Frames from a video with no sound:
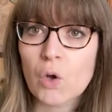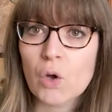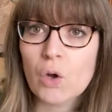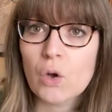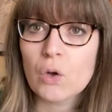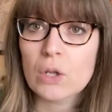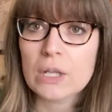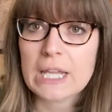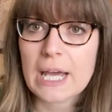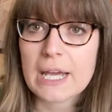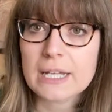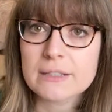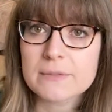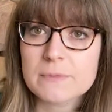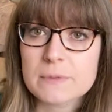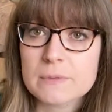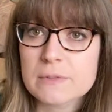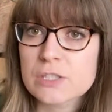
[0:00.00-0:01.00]
all that
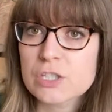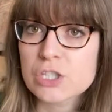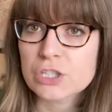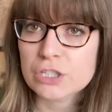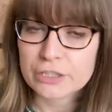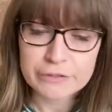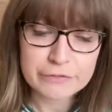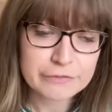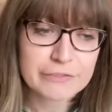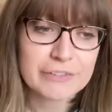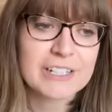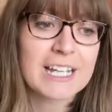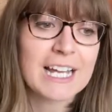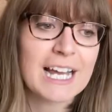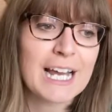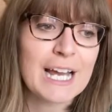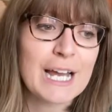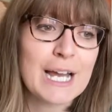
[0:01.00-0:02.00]
stuff.
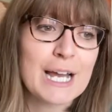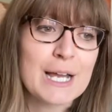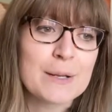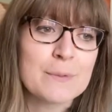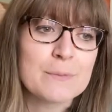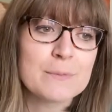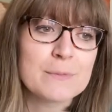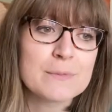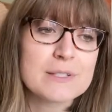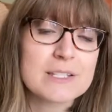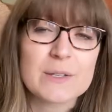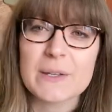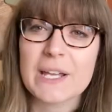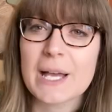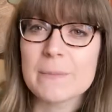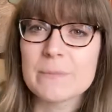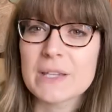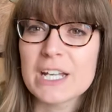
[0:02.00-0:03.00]
So
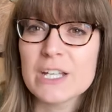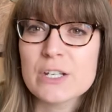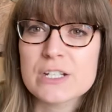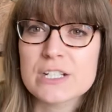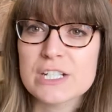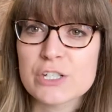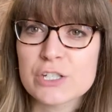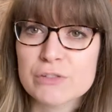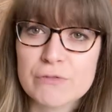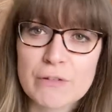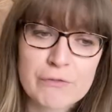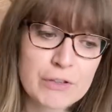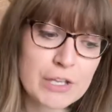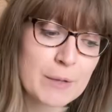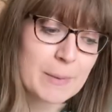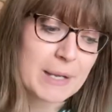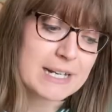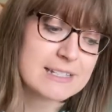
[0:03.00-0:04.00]
yeah, I usually just
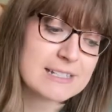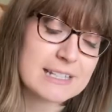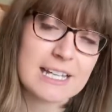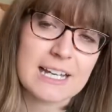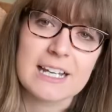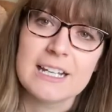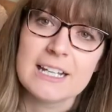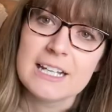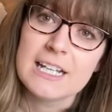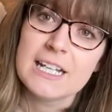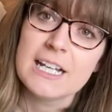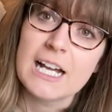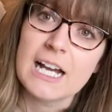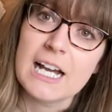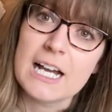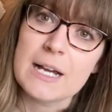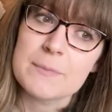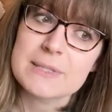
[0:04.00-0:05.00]
refer back to that
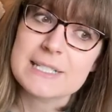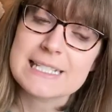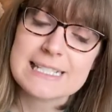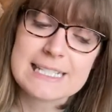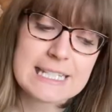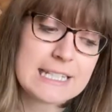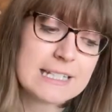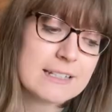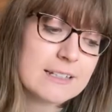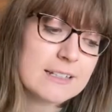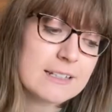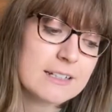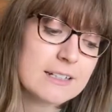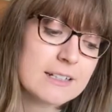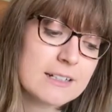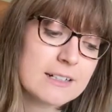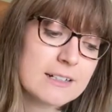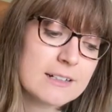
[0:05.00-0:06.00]
to see
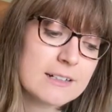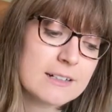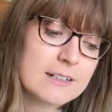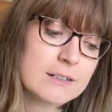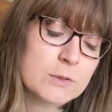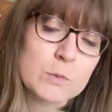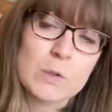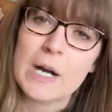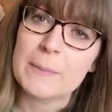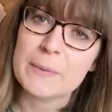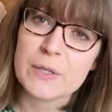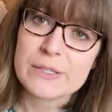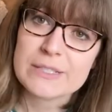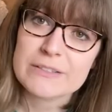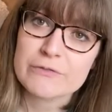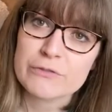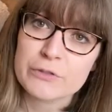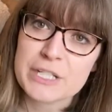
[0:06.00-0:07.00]
what I'm
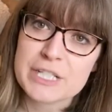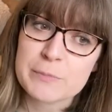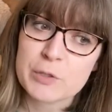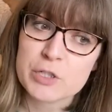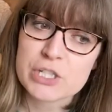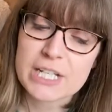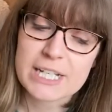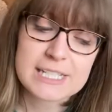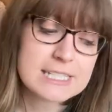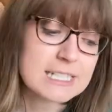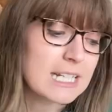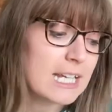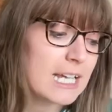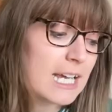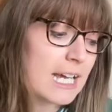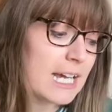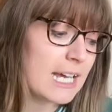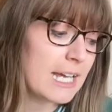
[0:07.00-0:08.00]
using for each project,
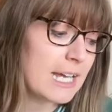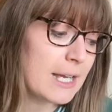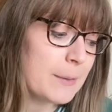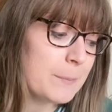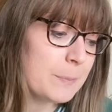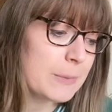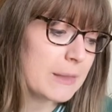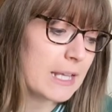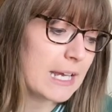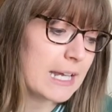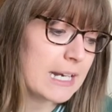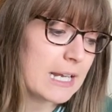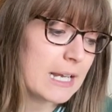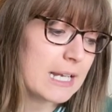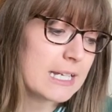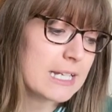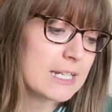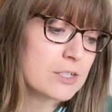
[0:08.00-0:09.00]
and
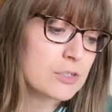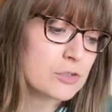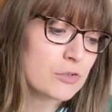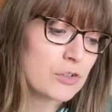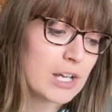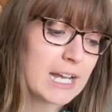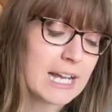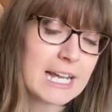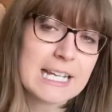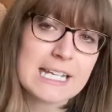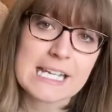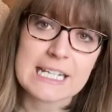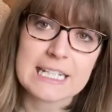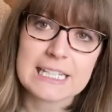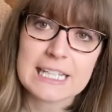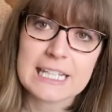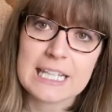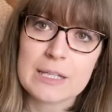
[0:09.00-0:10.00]
I try
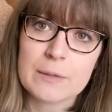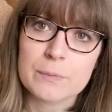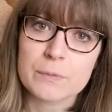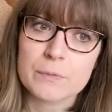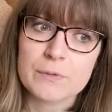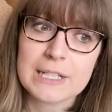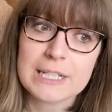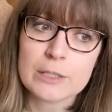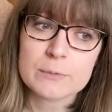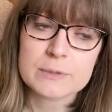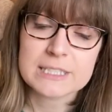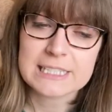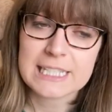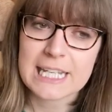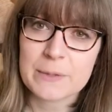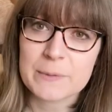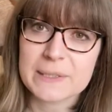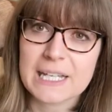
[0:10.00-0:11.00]
and keep really up to
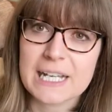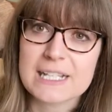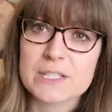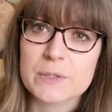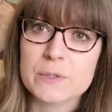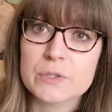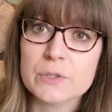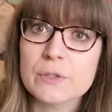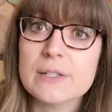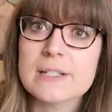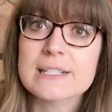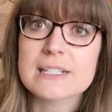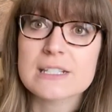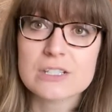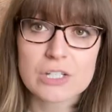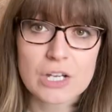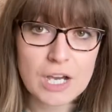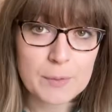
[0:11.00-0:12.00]
date with that. So as soon as I
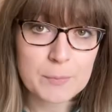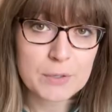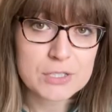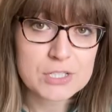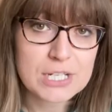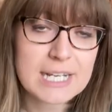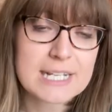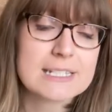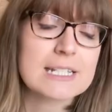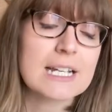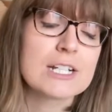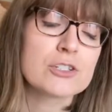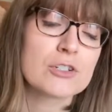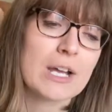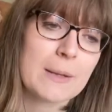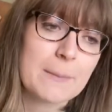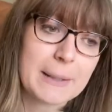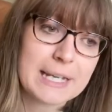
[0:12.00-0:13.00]
start a project, I
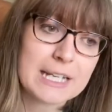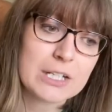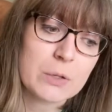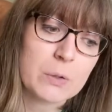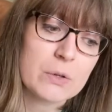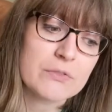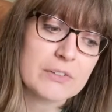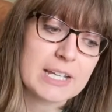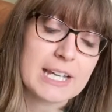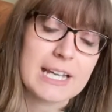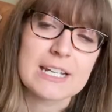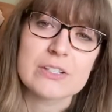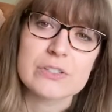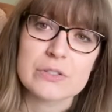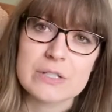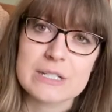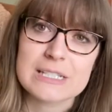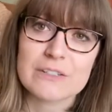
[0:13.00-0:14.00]
try and make a note of it, and as
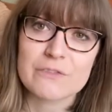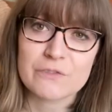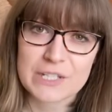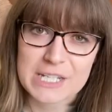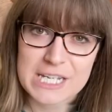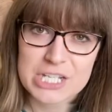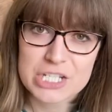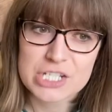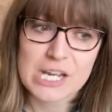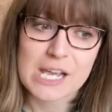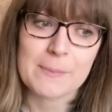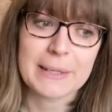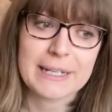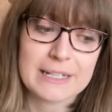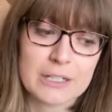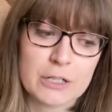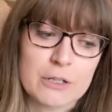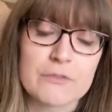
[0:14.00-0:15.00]
soon as I finish, I
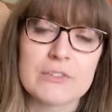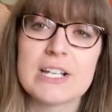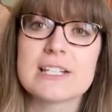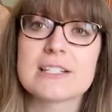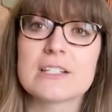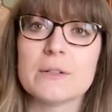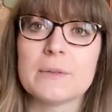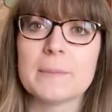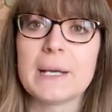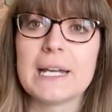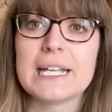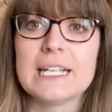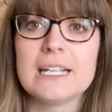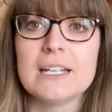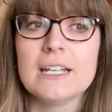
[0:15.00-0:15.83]
make a note of it, so my